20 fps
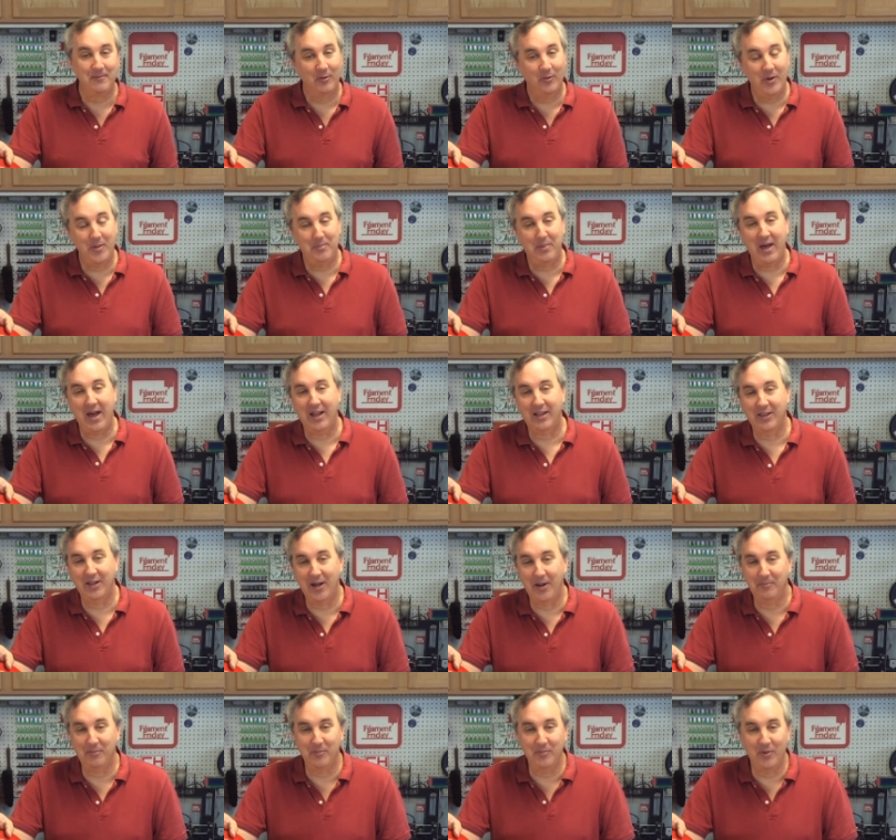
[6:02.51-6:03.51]
We packed it
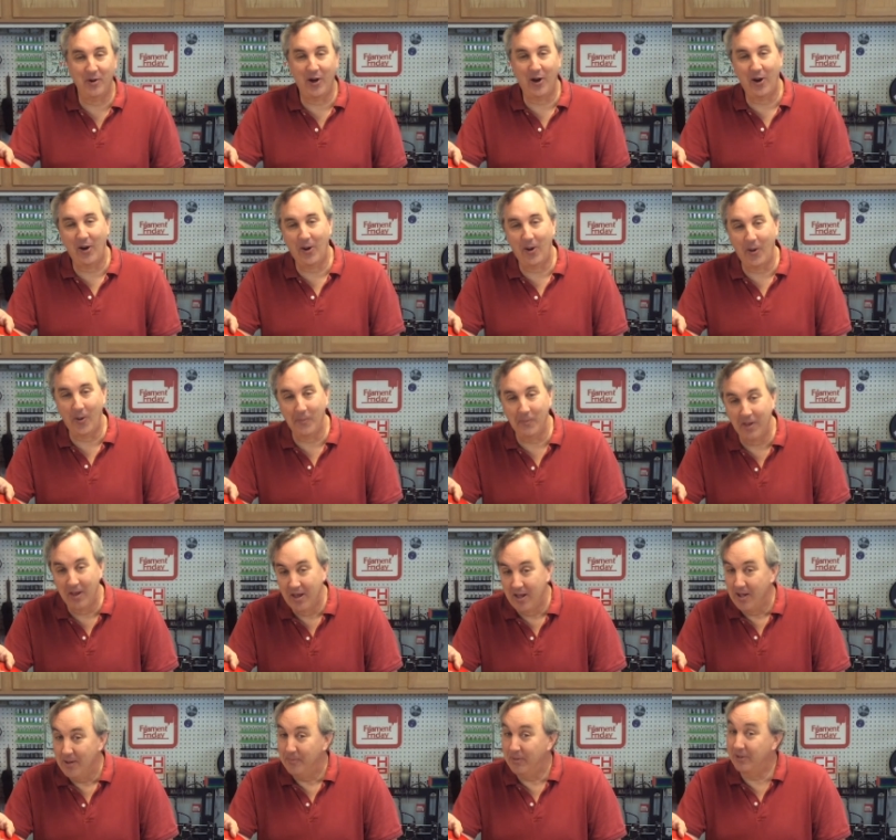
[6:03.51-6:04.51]
up and brought it home.
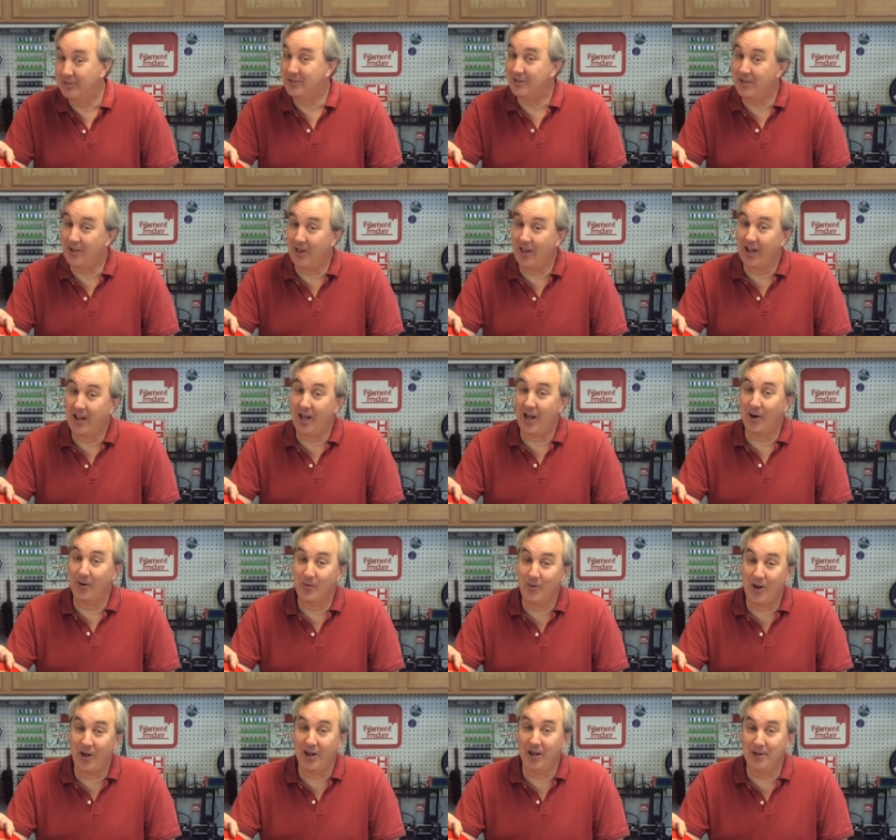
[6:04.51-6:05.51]
But still, I got a
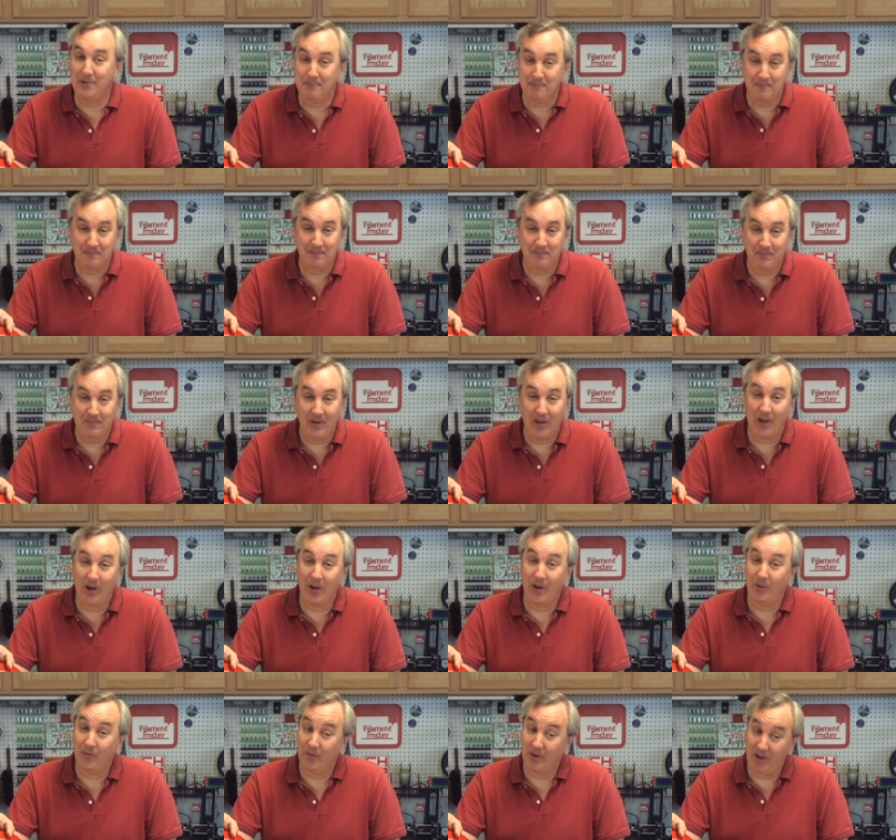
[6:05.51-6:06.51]
run in, and
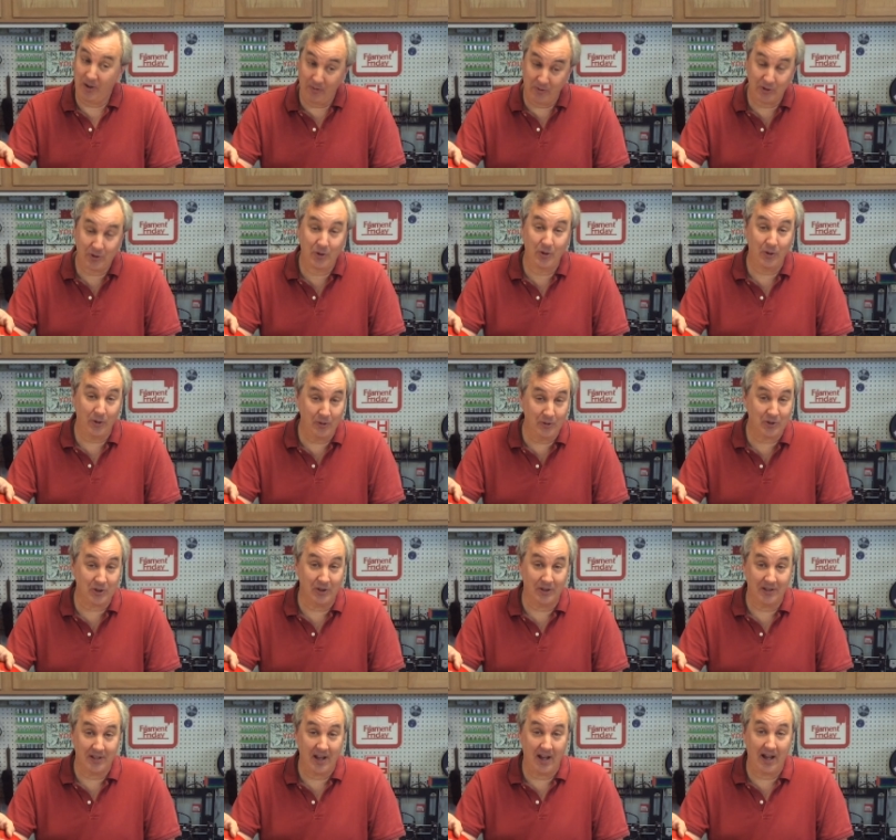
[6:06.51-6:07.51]
it, it was
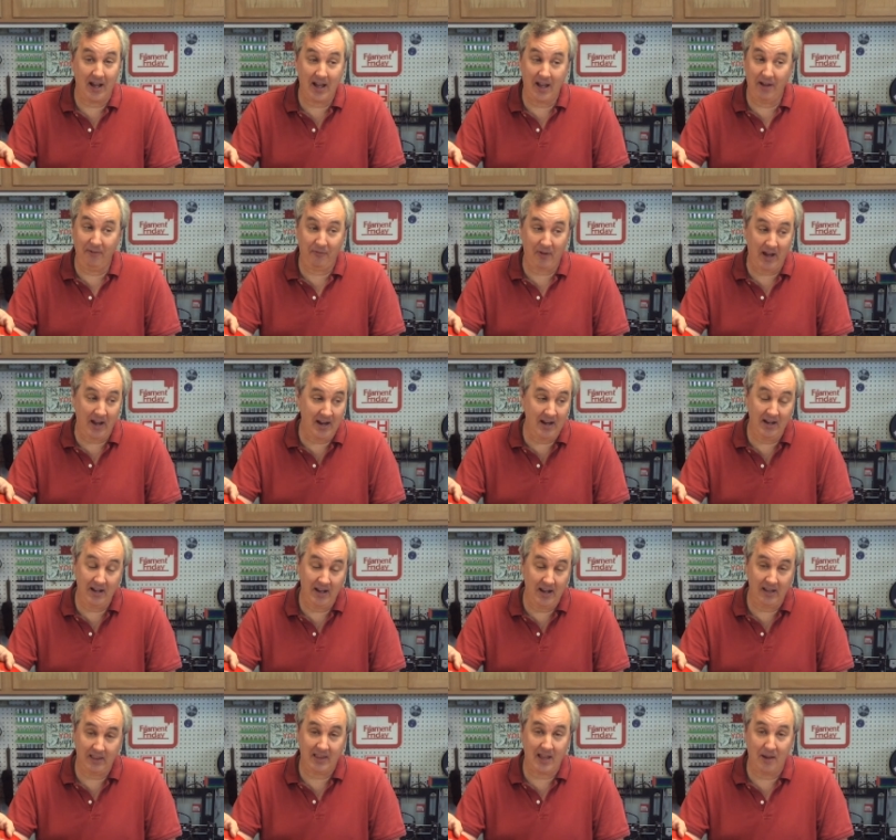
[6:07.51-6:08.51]
cruising. I, if I didn't
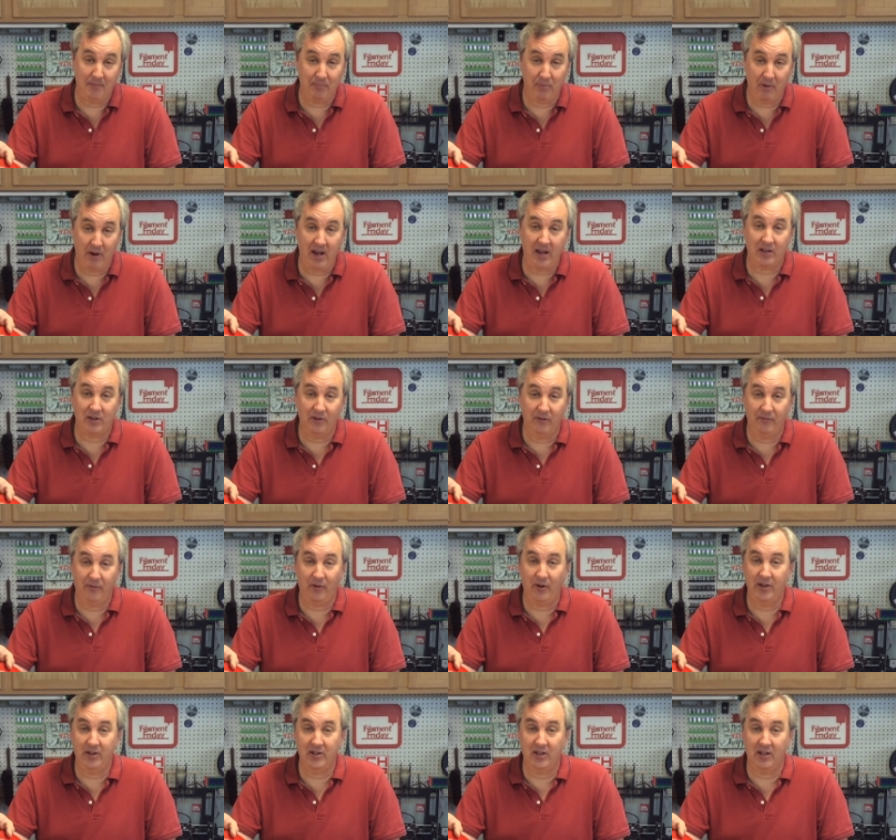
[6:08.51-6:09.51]
hit that brake to
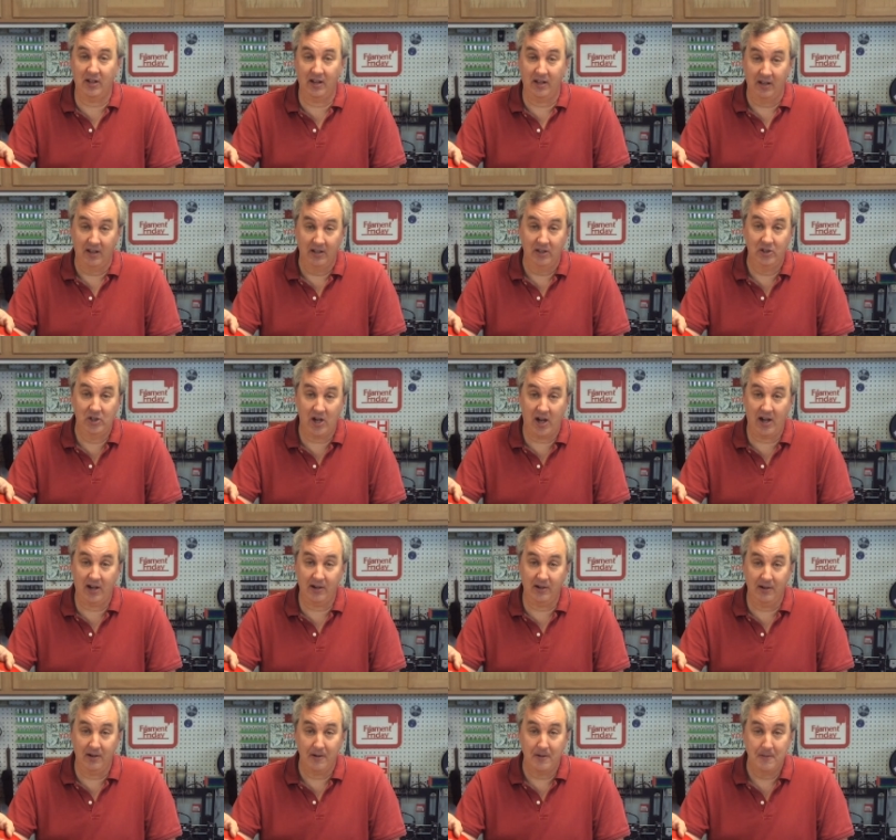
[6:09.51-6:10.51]
avoid the
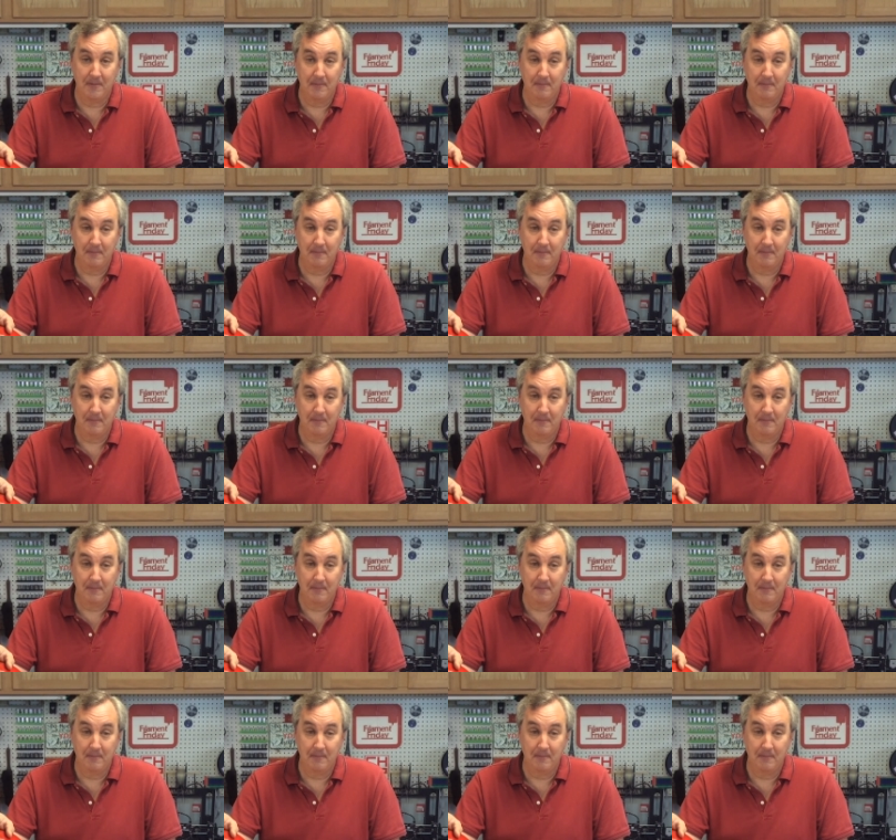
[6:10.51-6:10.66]
jogger,